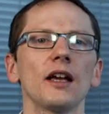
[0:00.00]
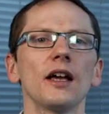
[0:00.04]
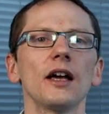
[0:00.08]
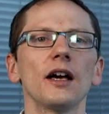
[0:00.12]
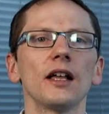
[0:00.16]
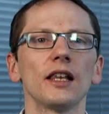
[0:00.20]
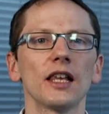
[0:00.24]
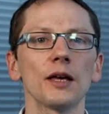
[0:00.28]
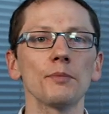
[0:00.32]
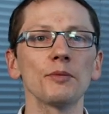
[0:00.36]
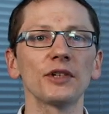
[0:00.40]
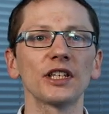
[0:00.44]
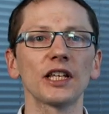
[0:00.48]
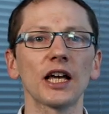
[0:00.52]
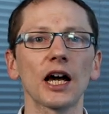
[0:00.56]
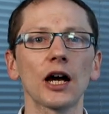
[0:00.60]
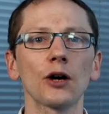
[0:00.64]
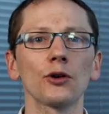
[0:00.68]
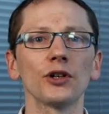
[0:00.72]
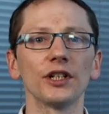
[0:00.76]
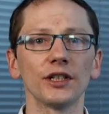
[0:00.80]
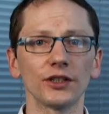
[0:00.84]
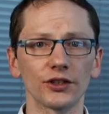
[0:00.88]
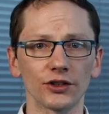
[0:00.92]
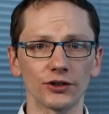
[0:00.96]
Let me now
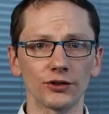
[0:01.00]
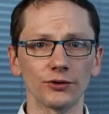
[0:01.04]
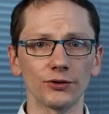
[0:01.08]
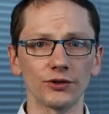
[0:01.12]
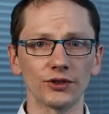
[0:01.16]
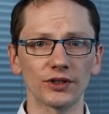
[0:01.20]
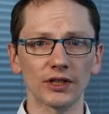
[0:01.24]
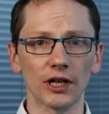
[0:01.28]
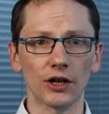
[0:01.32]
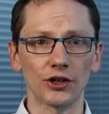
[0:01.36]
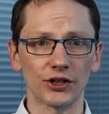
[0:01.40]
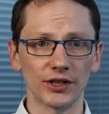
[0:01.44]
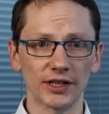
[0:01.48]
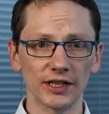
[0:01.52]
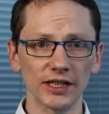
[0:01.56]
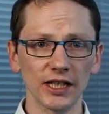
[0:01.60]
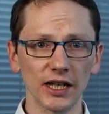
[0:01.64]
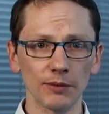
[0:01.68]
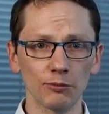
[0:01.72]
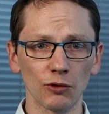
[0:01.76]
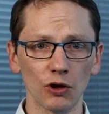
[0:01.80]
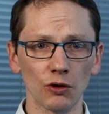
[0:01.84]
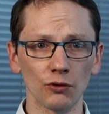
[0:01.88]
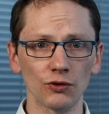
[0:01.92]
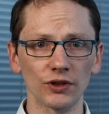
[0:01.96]
introduce our
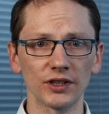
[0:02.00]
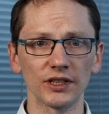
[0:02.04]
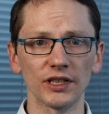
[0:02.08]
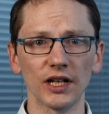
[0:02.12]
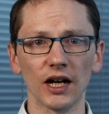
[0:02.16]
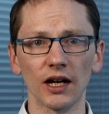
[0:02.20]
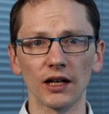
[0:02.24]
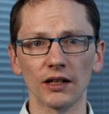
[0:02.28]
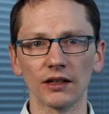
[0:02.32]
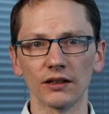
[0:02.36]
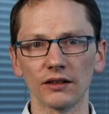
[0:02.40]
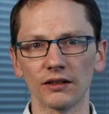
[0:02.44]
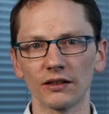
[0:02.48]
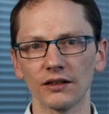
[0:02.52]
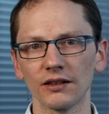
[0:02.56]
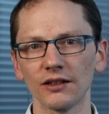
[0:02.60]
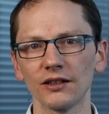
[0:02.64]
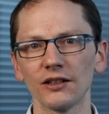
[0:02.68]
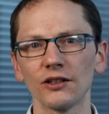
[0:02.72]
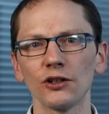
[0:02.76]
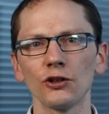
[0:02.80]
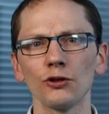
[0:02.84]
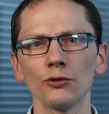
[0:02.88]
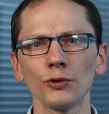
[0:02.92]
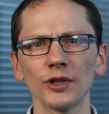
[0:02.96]
CMO, Jan,
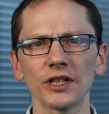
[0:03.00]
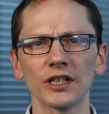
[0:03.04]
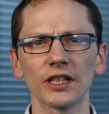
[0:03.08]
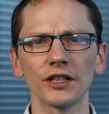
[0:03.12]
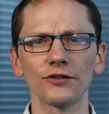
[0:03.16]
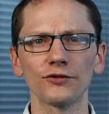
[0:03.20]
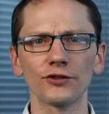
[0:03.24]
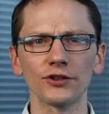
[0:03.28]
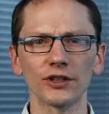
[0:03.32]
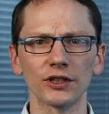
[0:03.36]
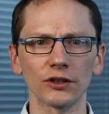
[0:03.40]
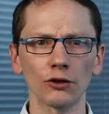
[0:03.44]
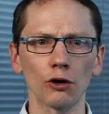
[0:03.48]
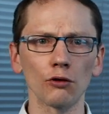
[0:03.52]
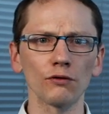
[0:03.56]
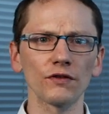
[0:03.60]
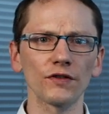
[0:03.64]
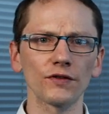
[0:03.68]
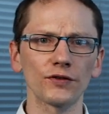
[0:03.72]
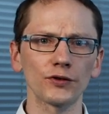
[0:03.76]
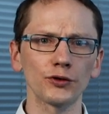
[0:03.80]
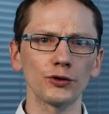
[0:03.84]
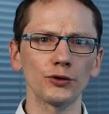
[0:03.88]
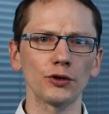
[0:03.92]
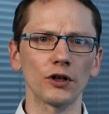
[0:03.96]
who will give you an
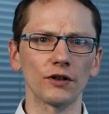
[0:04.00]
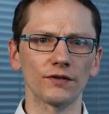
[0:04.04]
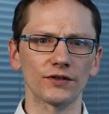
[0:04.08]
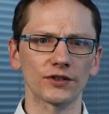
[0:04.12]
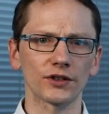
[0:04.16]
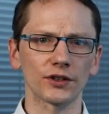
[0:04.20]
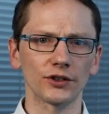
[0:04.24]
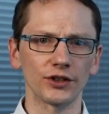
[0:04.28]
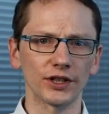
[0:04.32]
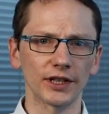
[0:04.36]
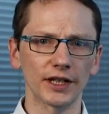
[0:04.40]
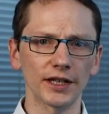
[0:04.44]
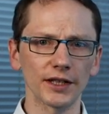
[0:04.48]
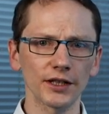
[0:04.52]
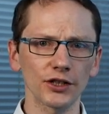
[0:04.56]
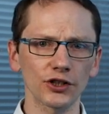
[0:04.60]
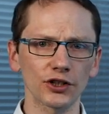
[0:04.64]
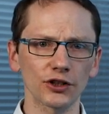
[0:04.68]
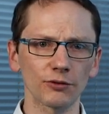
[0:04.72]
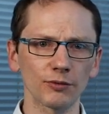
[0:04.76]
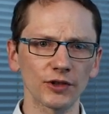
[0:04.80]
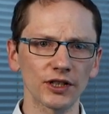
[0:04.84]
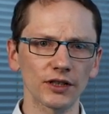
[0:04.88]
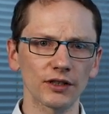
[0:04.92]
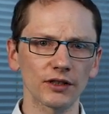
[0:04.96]
overview of Zurich
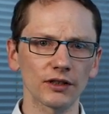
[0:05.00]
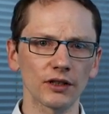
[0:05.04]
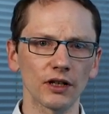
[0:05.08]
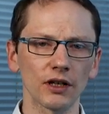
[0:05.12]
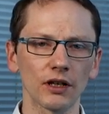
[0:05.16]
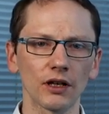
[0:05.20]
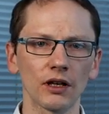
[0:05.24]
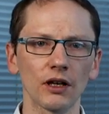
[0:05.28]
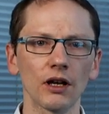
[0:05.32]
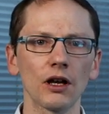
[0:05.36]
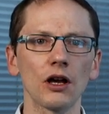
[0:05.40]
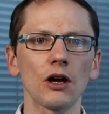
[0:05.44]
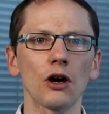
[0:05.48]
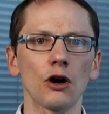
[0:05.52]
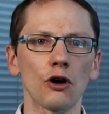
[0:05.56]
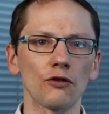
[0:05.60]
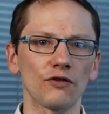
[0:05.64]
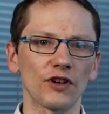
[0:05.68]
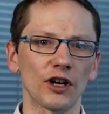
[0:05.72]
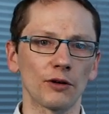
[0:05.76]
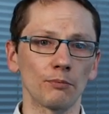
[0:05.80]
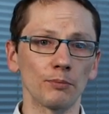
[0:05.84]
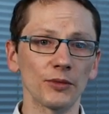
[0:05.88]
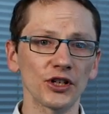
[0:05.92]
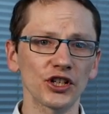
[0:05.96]
Instruments, of
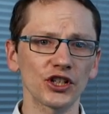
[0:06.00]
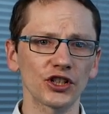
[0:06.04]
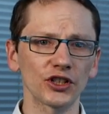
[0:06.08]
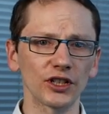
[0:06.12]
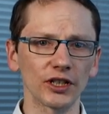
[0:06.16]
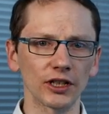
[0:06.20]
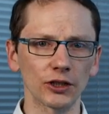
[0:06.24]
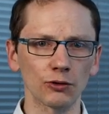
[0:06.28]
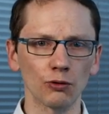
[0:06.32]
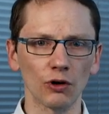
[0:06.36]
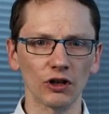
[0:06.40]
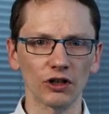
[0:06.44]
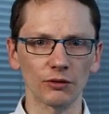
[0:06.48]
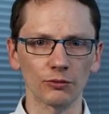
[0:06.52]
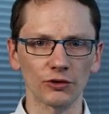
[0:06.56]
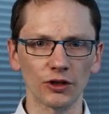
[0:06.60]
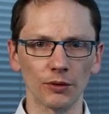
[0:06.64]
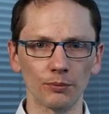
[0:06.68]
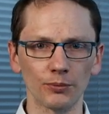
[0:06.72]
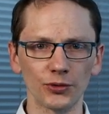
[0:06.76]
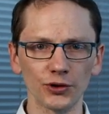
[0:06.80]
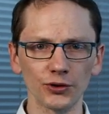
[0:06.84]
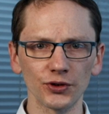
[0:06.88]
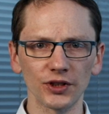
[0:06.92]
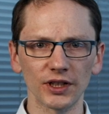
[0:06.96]
our mission in quantum
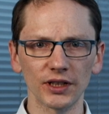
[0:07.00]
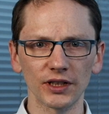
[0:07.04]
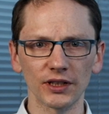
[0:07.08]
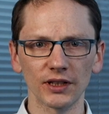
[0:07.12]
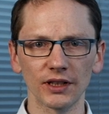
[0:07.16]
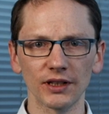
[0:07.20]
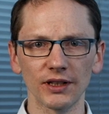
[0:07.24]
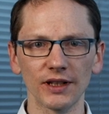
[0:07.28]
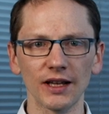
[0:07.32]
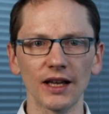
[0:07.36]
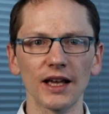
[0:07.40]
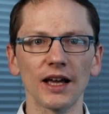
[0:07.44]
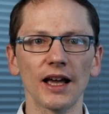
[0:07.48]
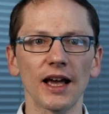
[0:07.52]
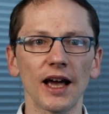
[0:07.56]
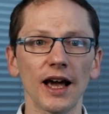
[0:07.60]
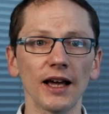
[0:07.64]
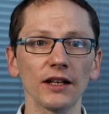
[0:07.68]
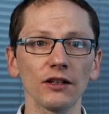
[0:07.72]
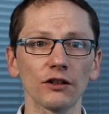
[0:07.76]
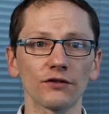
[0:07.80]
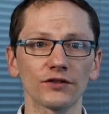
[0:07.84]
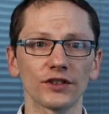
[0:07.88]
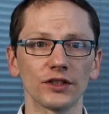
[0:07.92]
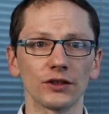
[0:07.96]
computing, and
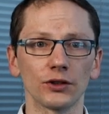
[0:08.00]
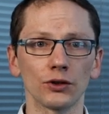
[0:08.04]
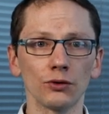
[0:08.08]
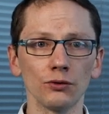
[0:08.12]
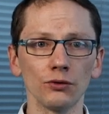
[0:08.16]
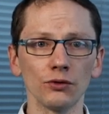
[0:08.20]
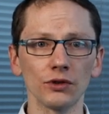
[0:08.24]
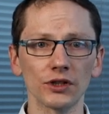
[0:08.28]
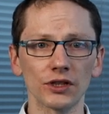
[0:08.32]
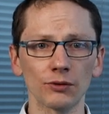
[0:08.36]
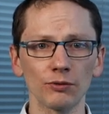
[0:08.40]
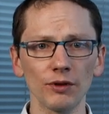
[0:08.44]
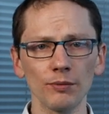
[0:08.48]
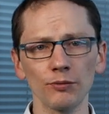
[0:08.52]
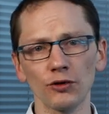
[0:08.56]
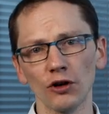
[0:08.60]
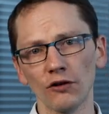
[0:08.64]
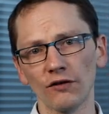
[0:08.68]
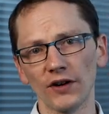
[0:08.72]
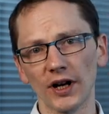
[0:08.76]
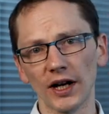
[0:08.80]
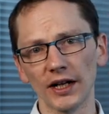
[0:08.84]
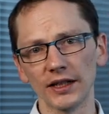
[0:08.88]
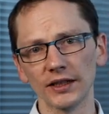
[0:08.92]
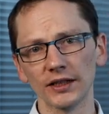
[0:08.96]
of the tools we
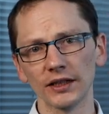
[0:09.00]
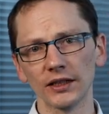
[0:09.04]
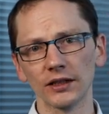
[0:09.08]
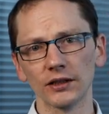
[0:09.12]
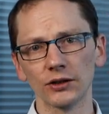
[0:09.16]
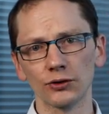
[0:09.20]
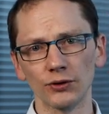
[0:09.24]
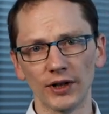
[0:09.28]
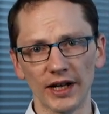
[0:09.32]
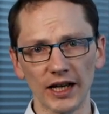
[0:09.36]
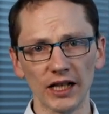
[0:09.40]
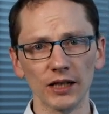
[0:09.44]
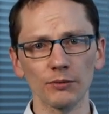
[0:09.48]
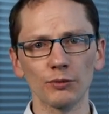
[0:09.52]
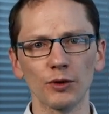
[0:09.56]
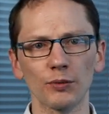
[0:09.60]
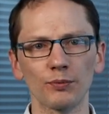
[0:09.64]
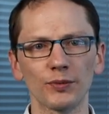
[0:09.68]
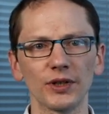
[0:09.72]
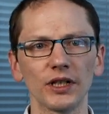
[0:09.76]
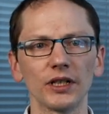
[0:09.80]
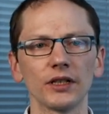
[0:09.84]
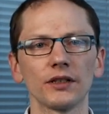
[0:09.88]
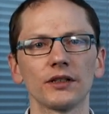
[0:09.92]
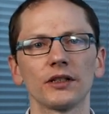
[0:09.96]
provide to help
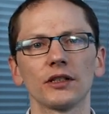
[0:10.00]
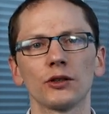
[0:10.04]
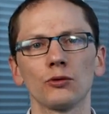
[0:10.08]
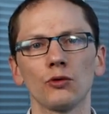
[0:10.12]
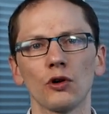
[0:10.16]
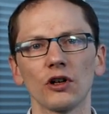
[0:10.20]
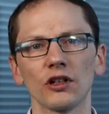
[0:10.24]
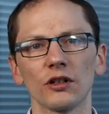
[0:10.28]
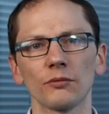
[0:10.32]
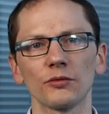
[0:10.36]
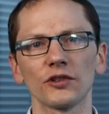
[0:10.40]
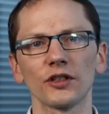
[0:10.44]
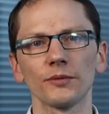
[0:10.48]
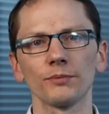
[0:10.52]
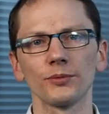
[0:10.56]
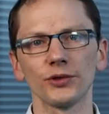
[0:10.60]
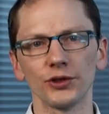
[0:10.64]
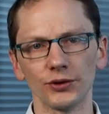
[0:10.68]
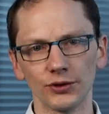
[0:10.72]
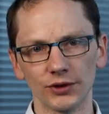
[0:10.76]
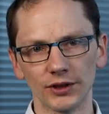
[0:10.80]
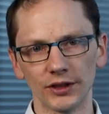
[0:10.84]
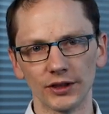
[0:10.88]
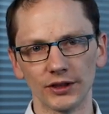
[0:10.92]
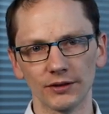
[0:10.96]
build the quantum
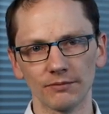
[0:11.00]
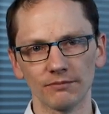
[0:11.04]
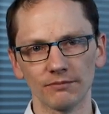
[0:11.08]
computer.